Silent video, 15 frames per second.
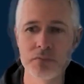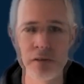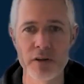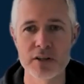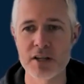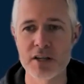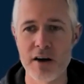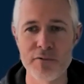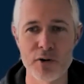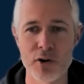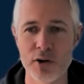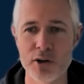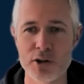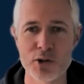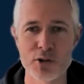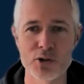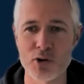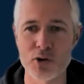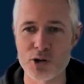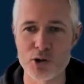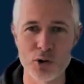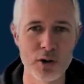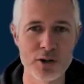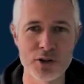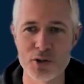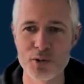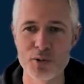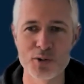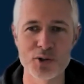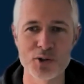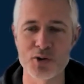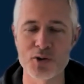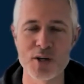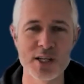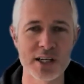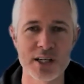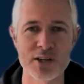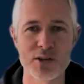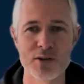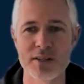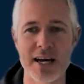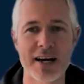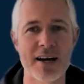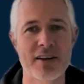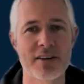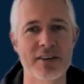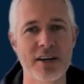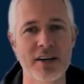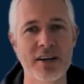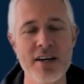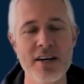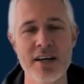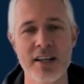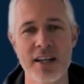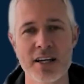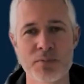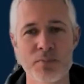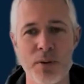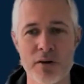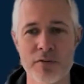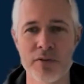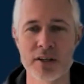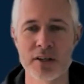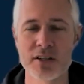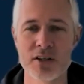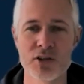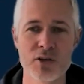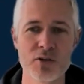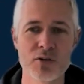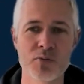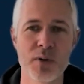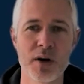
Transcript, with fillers: philosophical issues, structural issues, strategic issues, that kind of thing, less bug fix issues.